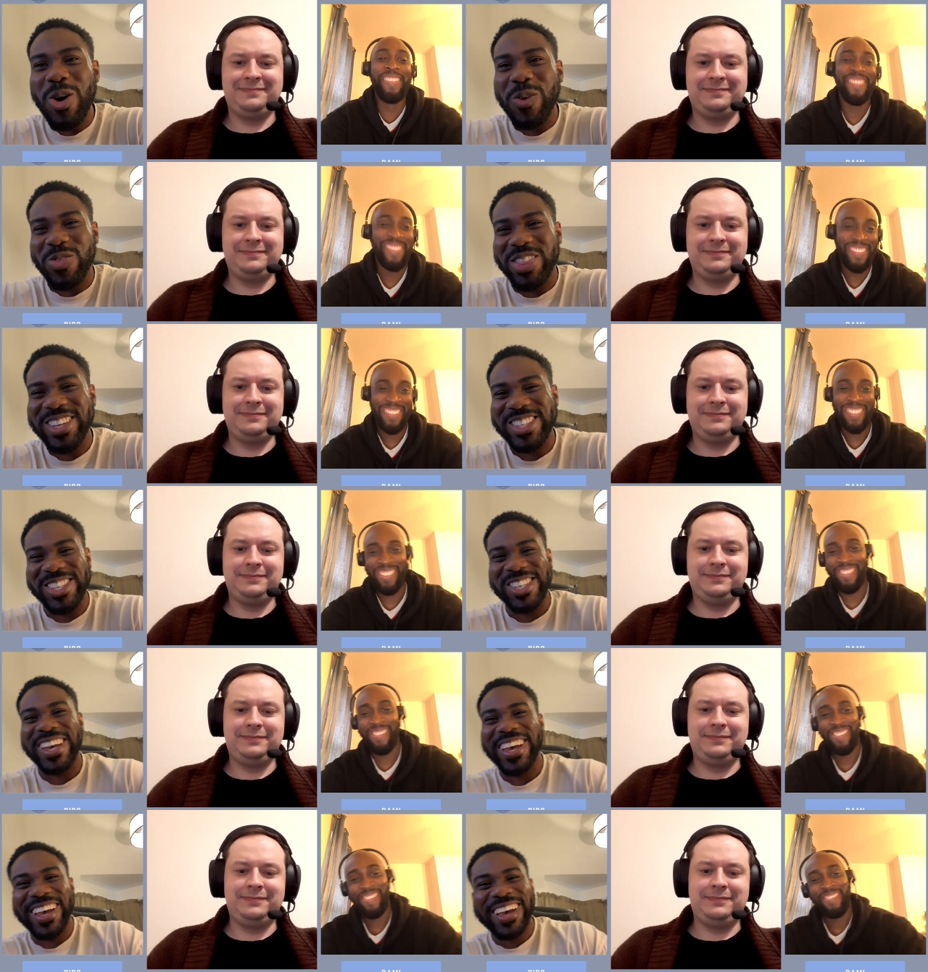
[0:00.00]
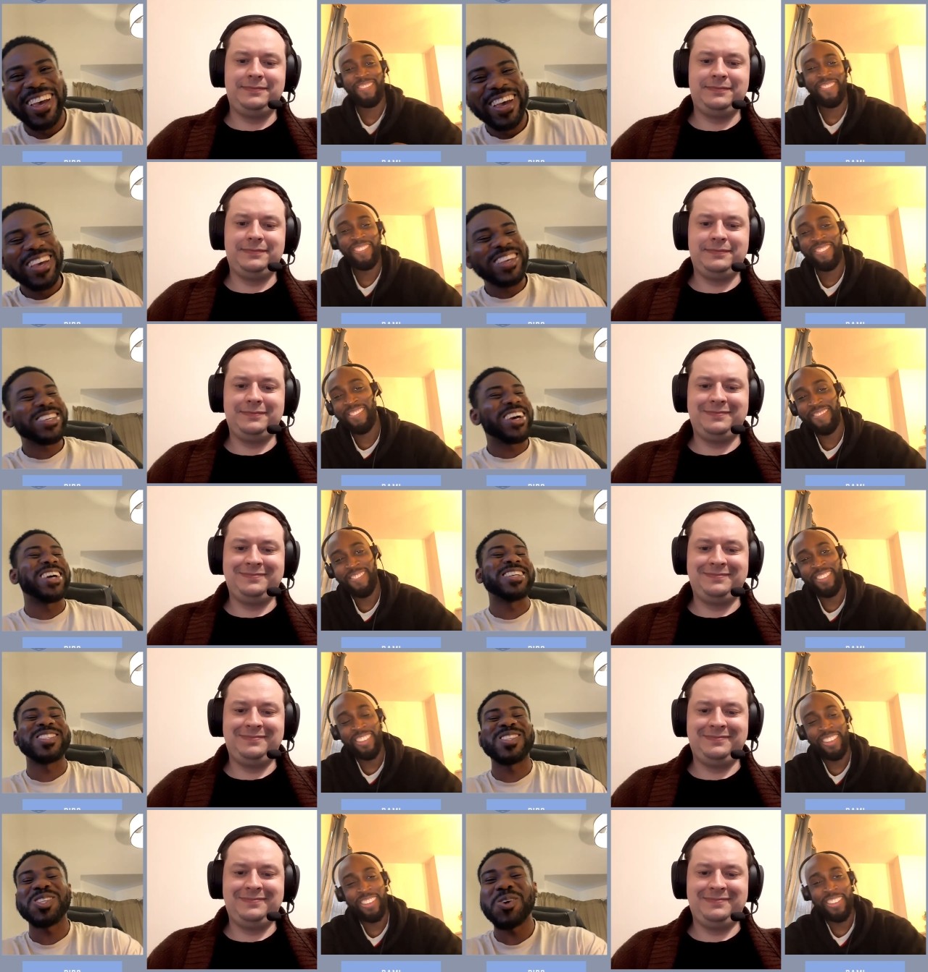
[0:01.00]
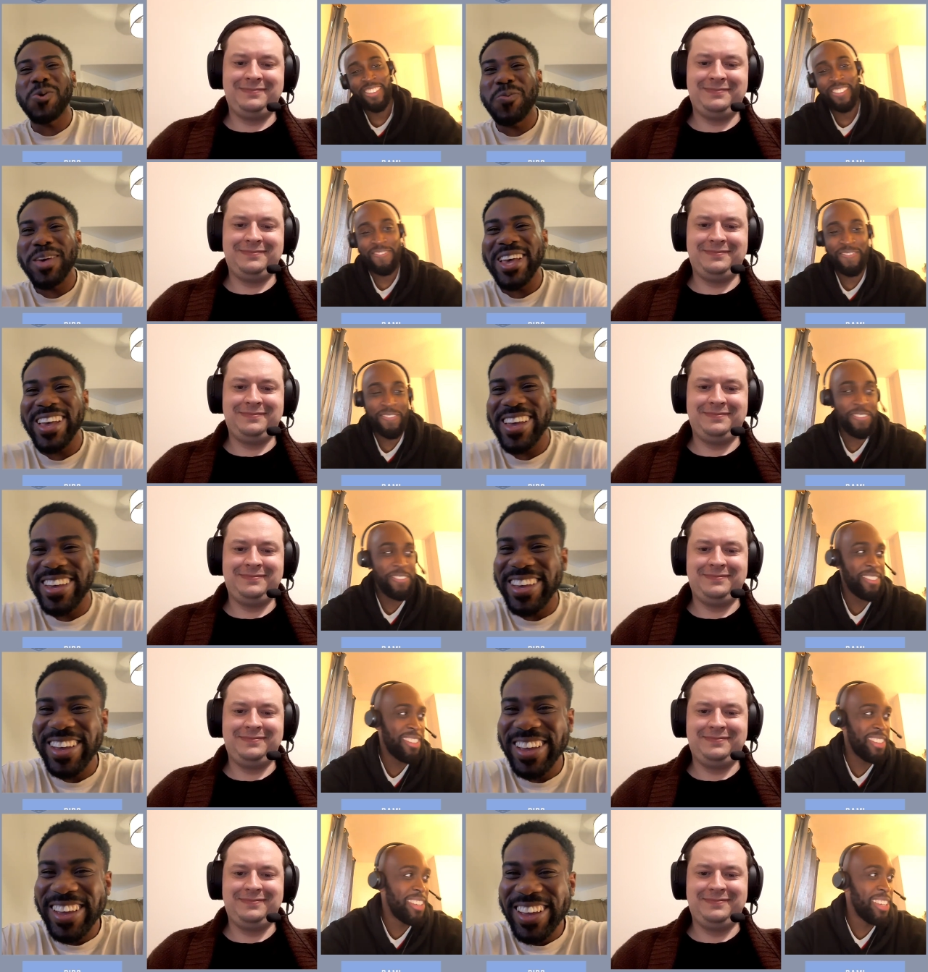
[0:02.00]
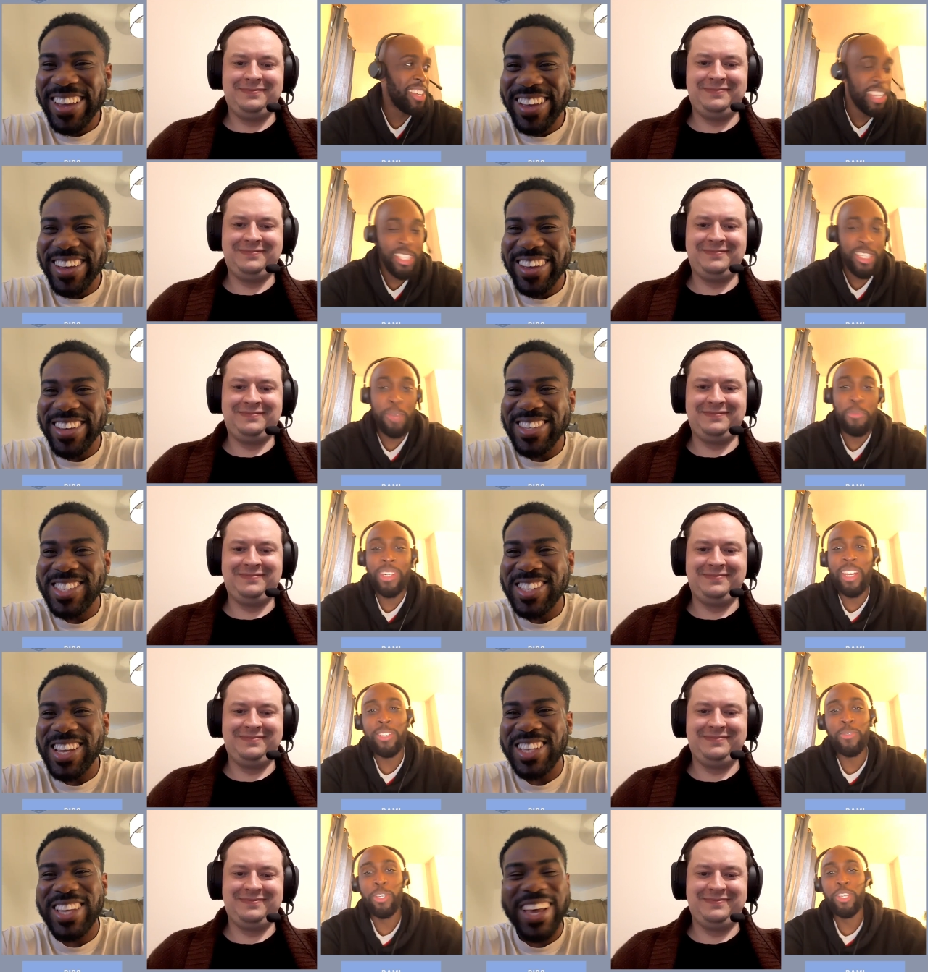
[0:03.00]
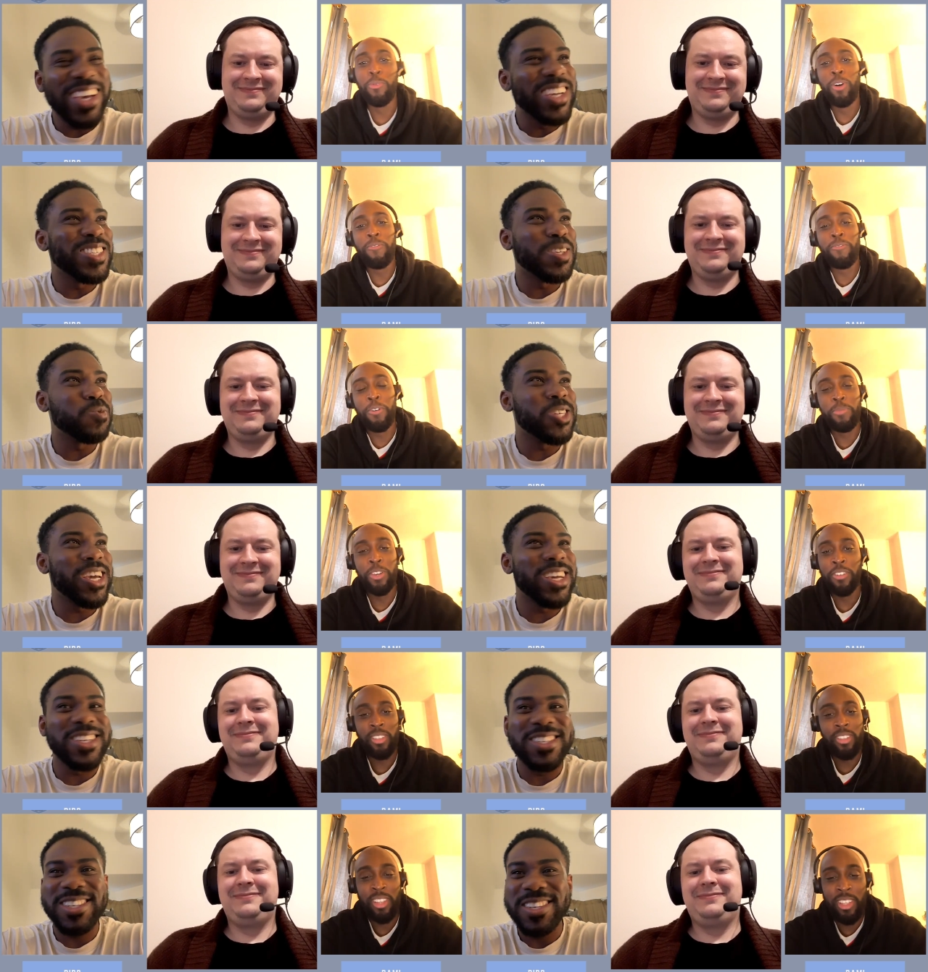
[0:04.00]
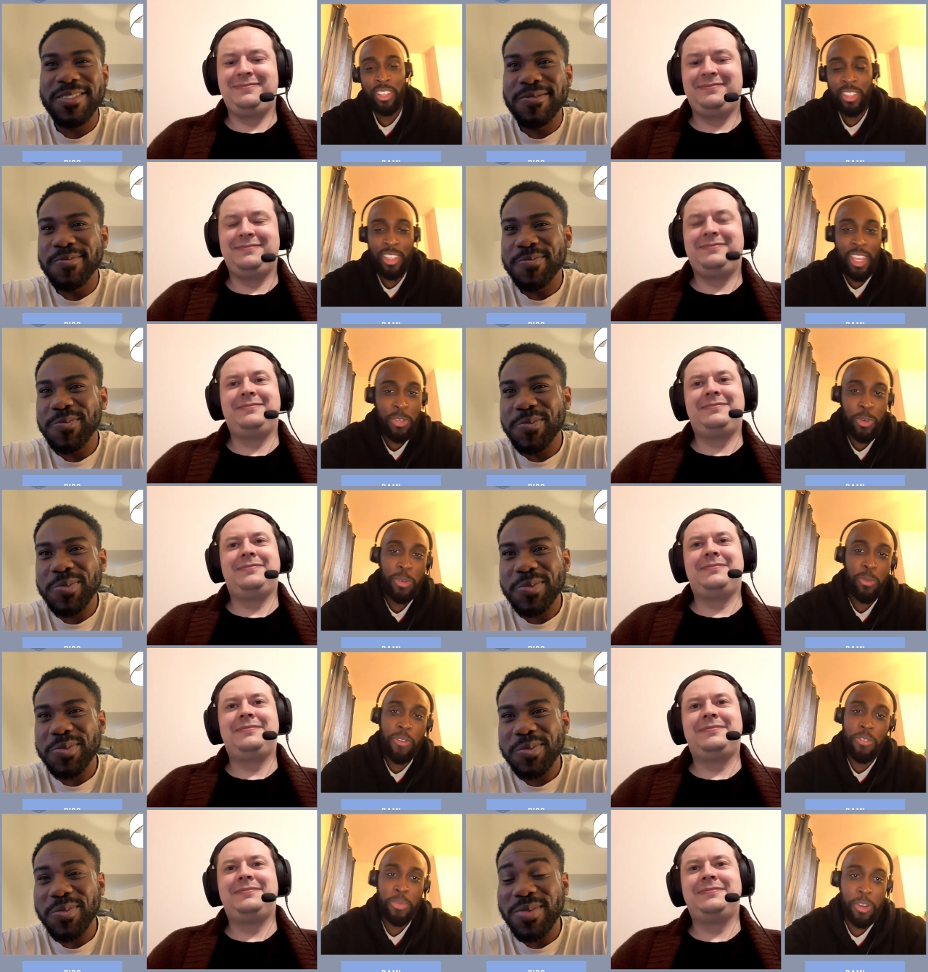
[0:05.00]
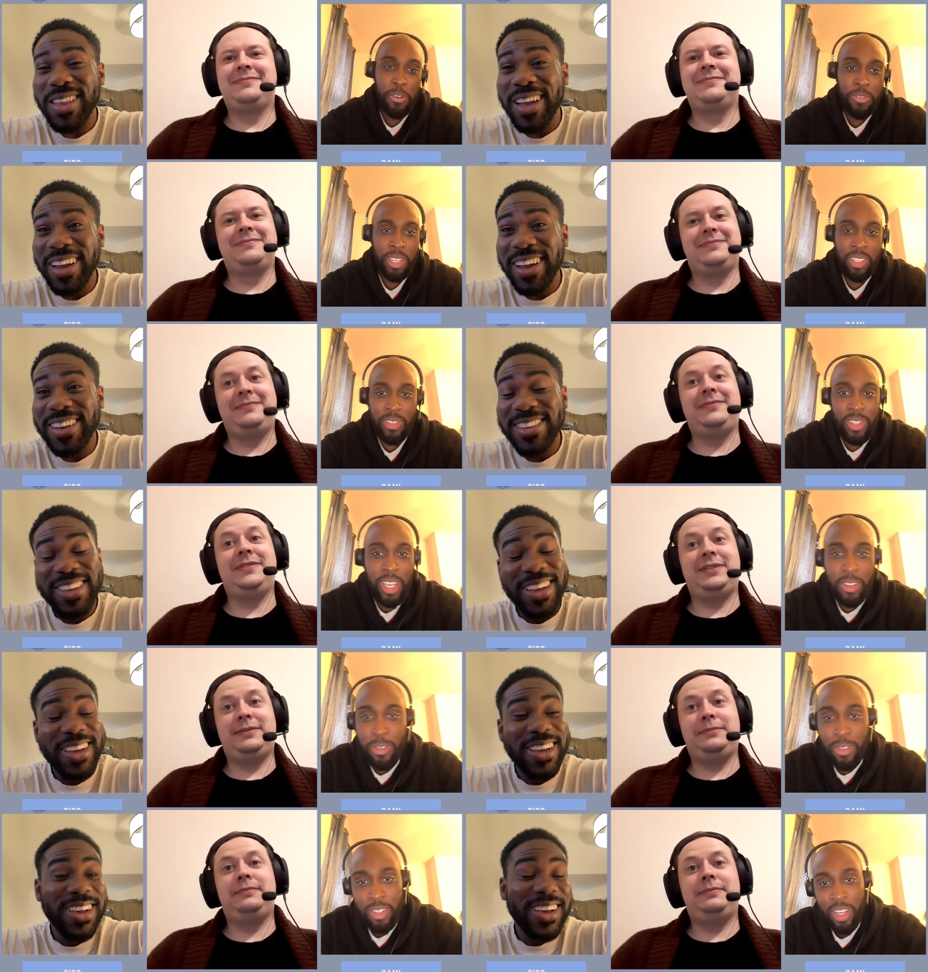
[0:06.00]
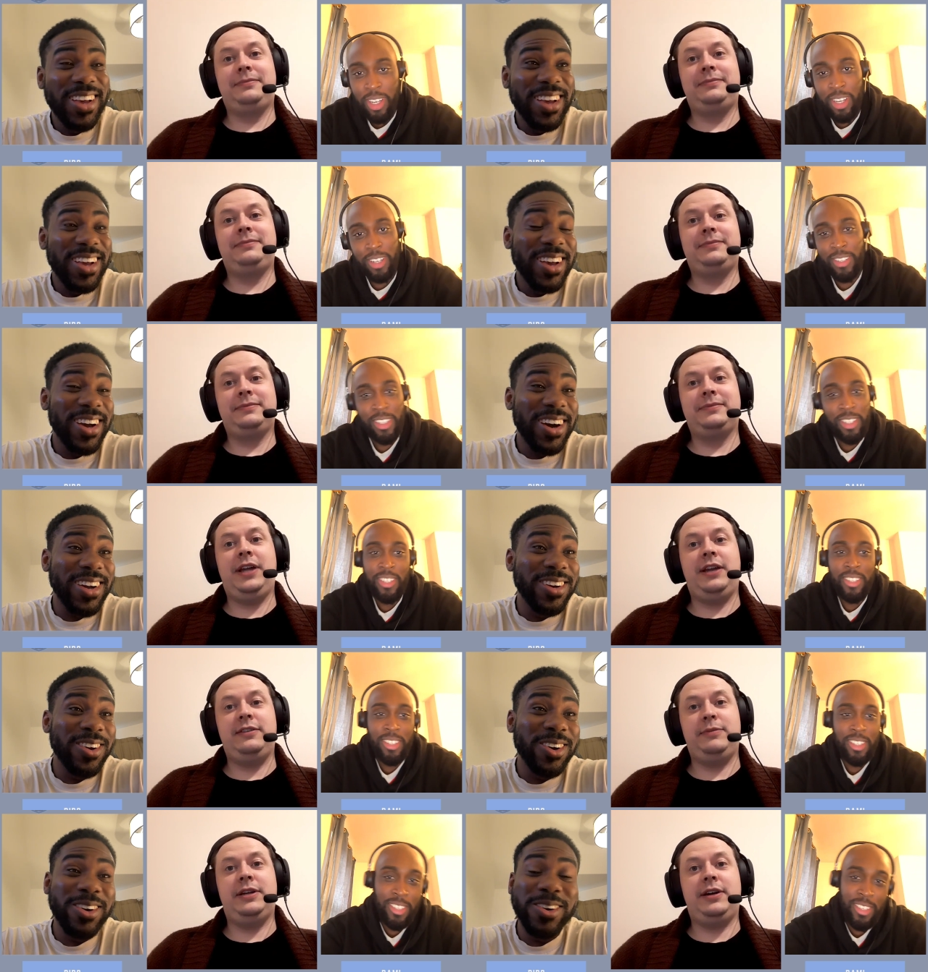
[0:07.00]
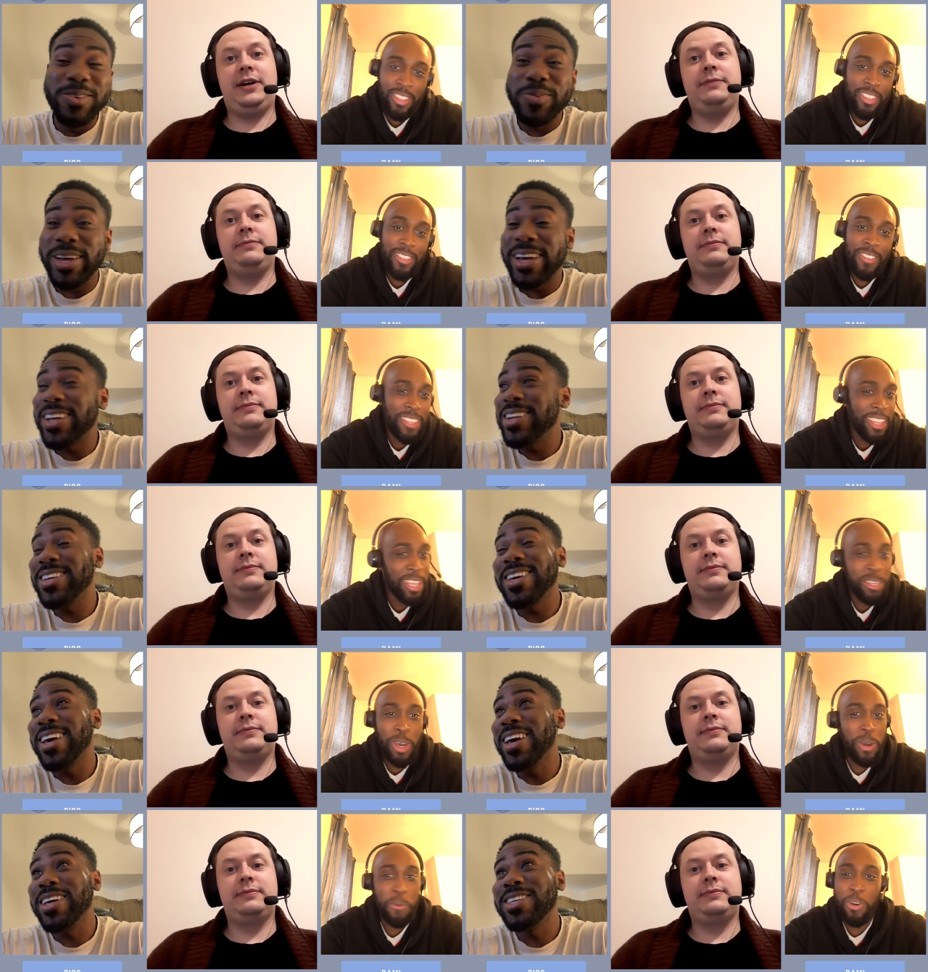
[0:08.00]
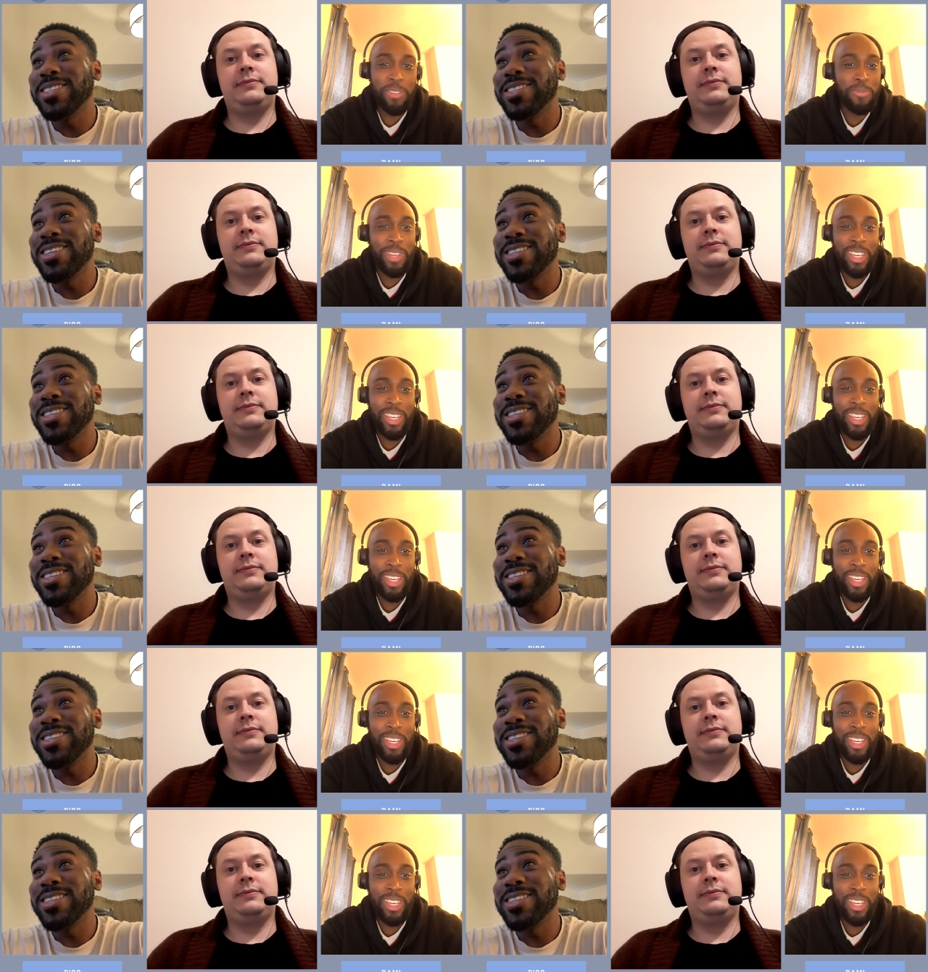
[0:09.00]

Speaker 1: off the chair. This guy is so big.
Speaker 2: Yeah, but that's what you want from your that's what you want from your offensive tackle. Yeah, he's no, a big guy, man. That's he's, what I want.